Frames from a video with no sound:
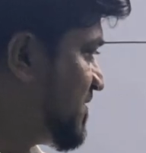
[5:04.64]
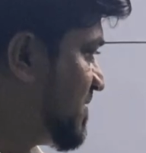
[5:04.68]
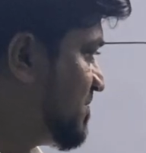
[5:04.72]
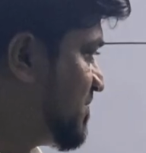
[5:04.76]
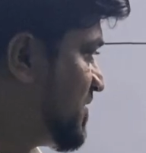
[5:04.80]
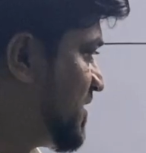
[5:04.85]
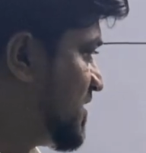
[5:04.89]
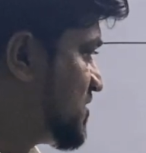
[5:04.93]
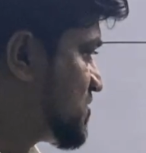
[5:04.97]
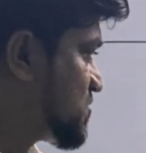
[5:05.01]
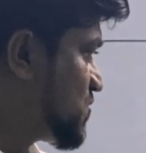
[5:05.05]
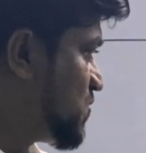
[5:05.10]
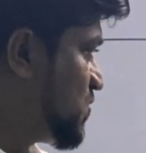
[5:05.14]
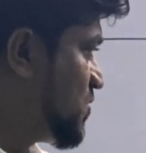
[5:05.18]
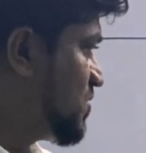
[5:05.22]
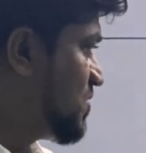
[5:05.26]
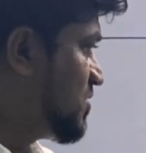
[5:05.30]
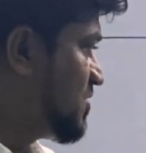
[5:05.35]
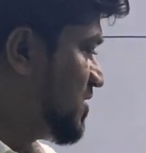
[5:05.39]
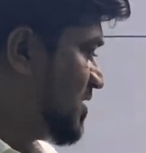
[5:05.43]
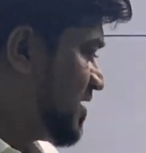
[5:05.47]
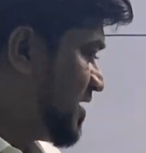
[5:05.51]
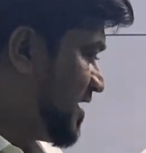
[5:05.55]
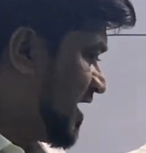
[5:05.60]
from these
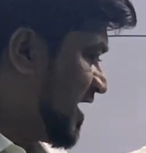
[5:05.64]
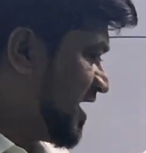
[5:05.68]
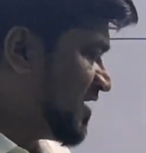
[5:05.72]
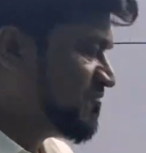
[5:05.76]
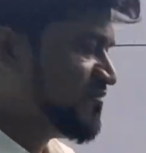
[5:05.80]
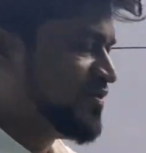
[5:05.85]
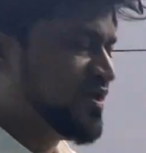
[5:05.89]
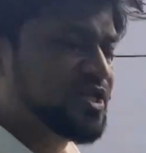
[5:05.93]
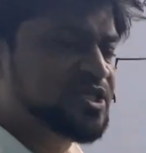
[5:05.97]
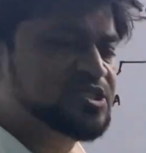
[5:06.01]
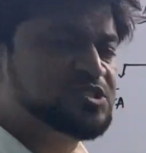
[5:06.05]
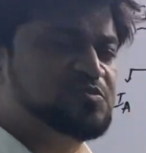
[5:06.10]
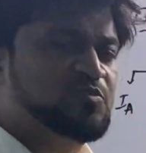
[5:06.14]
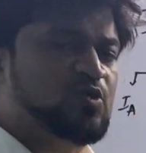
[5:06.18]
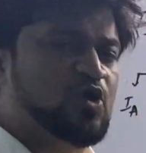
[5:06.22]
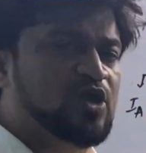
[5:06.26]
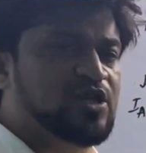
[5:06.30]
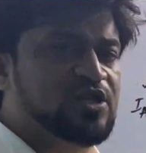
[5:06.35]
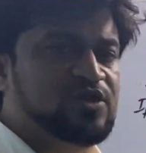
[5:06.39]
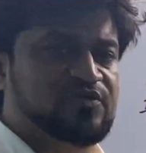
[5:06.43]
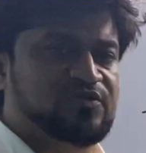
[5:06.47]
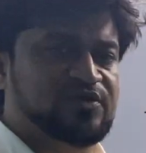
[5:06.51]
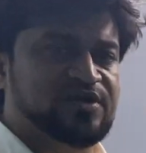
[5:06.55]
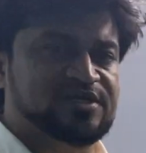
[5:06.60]
two and very
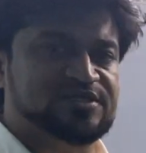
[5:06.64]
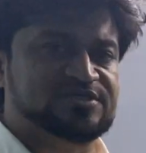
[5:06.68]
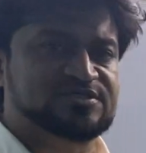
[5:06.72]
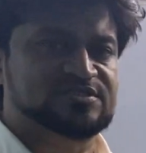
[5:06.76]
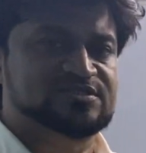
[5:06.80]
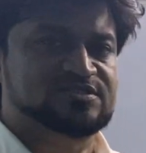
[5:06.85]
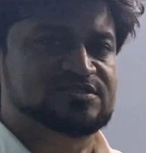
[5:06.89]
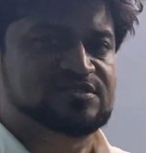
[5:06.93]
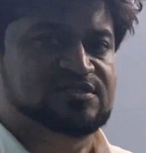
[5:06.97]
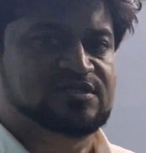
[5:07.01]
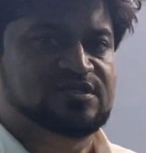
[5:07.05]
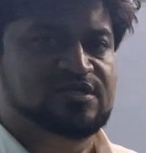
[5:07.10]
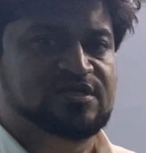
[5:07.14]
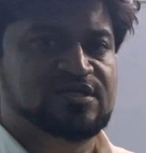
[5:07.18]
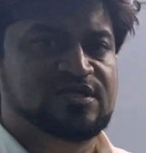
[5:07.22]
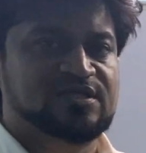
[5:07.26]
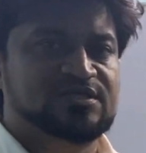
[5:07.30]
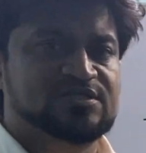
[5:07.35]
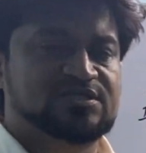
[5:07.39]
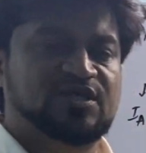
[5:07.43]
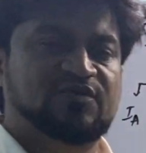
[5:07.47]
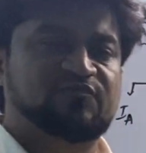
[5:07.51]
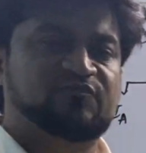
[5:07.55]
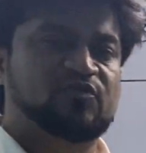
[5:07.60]
small units.
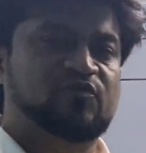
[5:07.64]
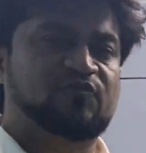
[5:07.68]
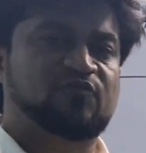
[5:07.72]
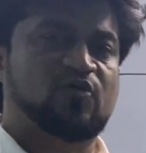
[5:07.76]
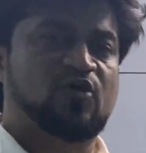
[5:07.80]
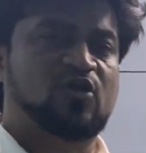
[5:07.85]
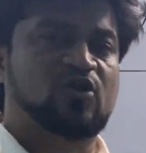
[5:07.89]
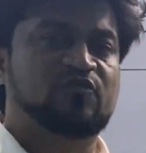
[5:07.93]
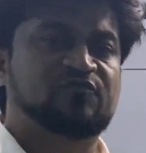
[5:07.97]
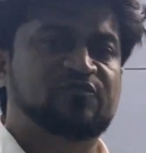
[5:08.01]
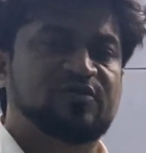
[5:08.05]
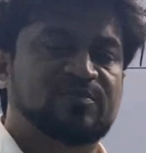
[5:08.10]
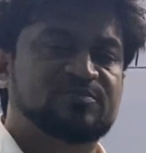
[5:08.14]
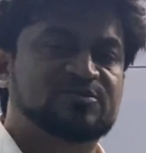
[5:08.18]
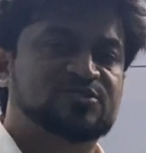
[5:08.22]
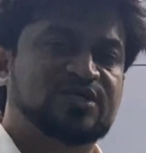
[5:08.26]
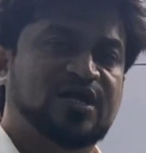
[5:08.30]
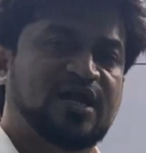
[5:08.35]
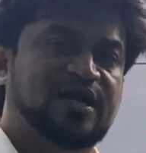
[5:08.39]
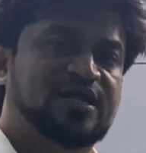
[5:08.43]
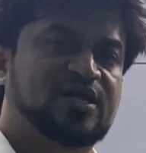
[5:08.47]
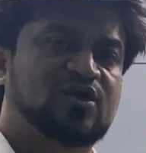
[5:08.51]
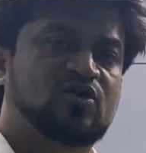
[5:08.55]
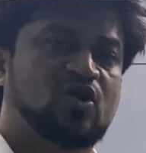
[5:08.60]
See, if you follow from
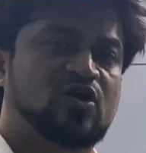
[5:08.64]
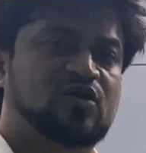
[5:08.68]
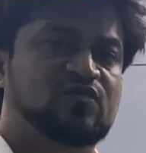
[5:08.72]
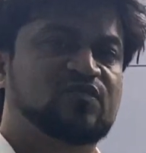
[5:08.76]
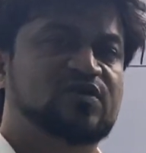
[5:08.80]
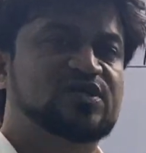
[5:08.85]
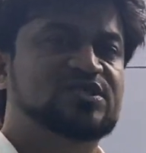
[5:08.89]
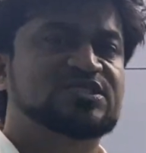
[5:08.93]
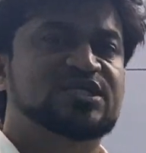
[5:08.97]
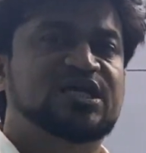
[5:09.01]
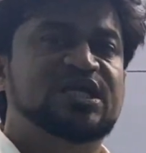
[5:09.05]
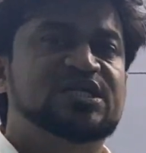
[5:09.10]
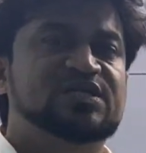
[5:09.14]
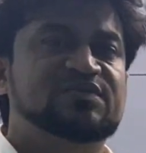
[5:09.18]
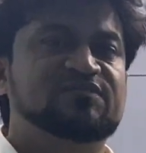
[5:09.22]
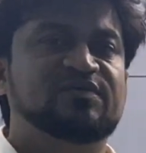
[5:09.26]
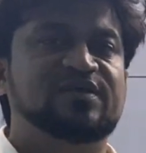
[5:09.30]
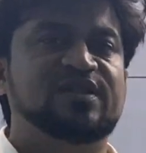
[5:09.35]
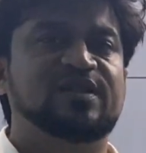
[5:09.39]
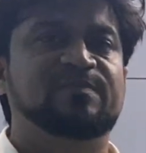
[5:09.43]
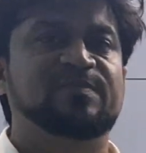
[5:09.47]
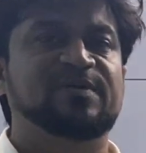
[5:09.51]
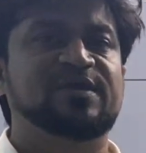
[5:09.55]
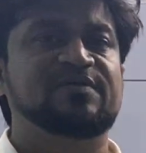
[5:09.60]
starting onwards, it will
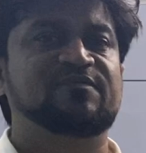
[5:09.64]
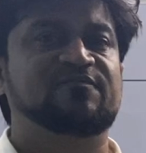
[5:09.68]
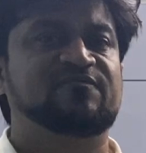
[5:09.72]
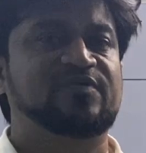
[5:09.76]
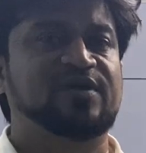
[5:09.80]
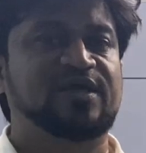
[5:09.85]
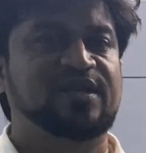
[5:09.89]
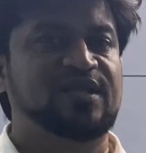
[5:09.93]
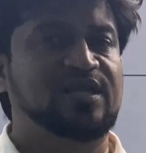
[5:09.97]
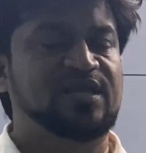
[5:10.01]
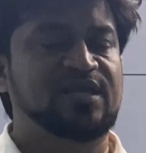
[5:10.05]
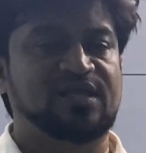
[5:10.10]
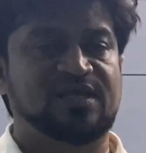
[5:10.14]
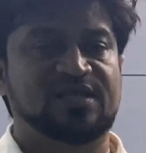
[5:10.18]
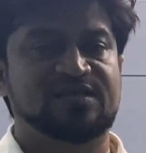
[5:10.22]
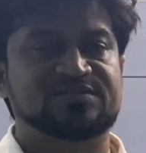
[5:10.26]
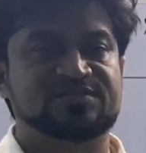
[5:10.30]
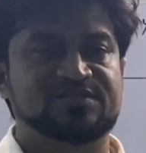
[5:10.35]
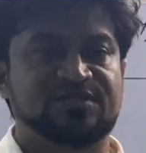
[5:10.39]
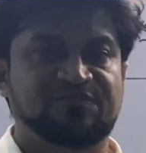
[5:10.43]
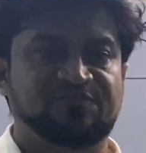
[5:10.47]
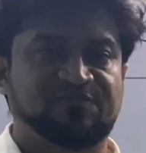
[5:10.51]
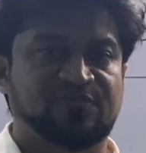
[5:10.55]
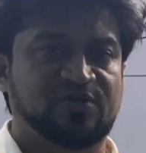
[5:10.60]
be very
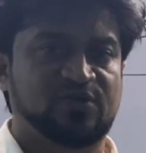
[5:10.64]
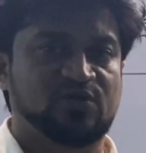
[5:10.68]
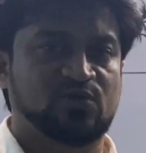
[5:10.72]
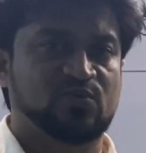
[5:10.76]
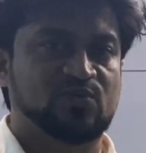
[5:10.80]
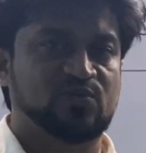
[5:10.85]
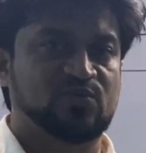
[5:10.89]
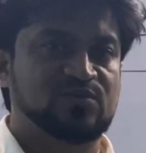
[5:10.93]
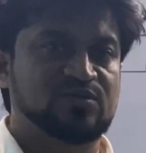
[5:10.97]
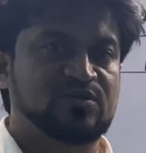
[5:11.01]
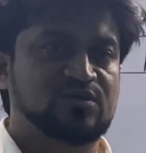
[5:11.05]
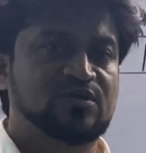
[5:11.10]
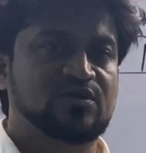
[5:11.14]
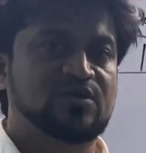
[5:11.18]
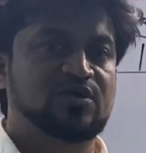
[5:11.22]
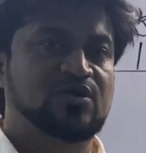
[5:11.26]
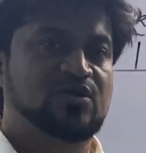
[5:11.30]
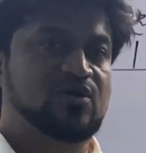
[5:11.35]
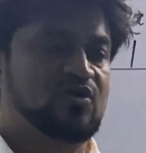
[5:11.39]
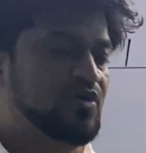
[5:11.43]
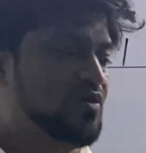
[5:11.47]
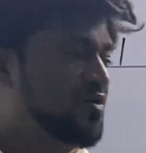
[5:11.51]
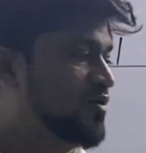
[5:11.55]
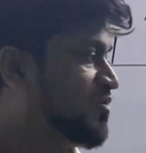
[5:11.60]
easy for you.
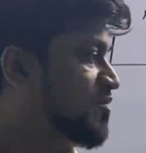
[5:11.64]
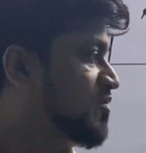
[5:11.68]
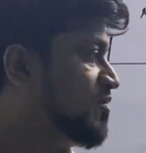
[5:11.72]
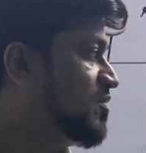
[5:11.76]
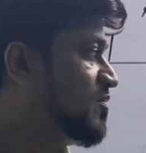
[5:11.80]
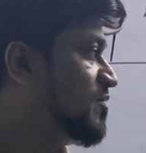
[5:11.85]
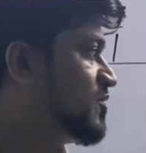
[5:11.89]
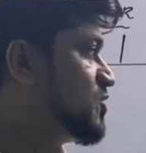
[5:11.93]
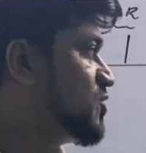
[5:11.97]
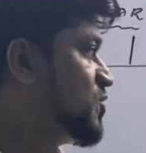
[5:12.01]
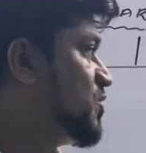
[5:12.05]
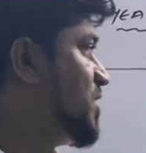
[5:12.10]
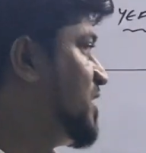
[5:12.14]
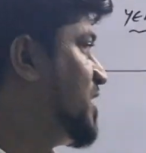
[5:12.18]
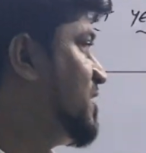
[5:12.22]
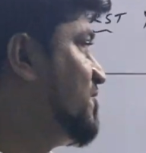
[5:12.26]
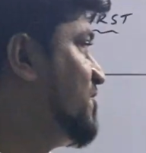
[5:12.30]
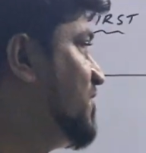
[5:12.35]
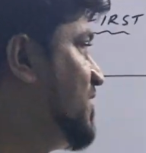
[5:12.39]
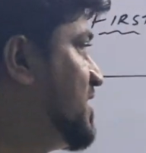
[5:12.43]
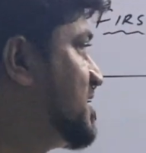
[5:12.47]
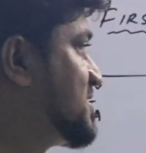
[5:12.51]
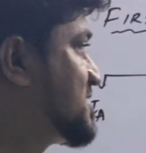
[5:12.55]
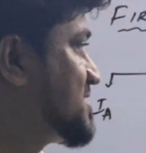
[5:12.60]
Today
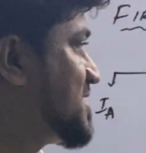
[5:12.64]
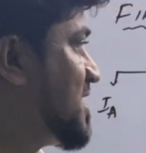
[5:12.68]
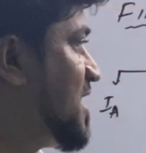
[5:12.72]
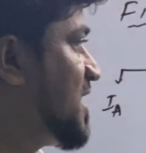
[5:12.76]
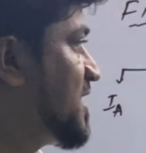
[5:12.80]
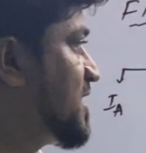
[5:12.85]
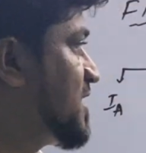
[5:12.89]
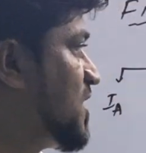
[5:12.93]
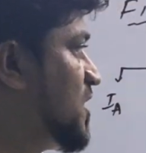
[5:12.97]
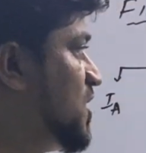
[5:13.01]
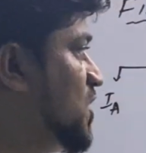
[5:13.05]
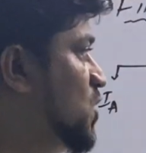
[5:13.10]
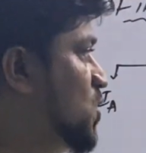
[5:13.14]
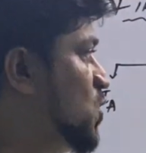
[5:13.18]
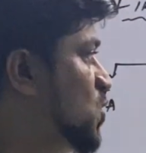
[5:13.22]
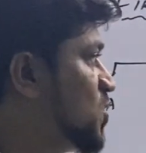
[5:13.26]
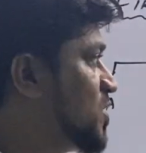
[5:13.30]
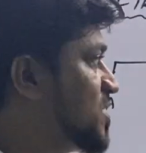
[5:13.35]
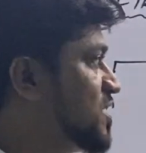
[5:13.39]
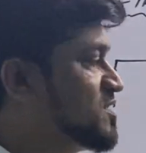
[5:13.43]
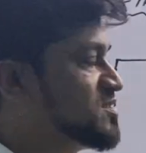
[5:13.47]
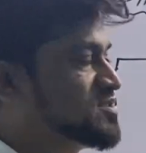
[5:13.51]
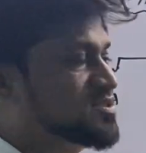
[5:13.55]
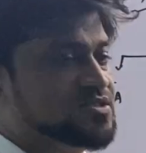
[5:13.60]
we will start
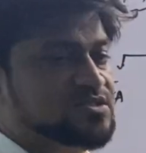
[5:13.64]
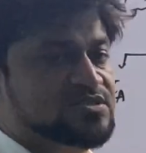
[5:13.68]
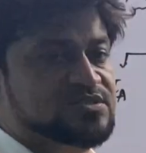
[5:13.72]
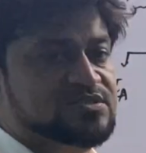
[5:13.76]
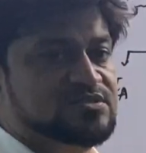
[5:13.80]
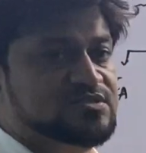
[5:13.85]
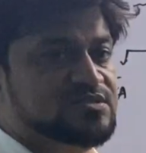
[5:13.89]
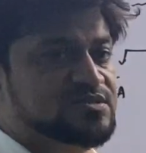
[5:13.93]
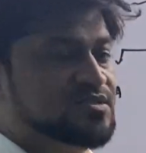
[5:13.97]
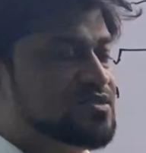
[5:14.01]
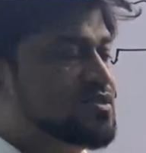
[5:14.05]
locus.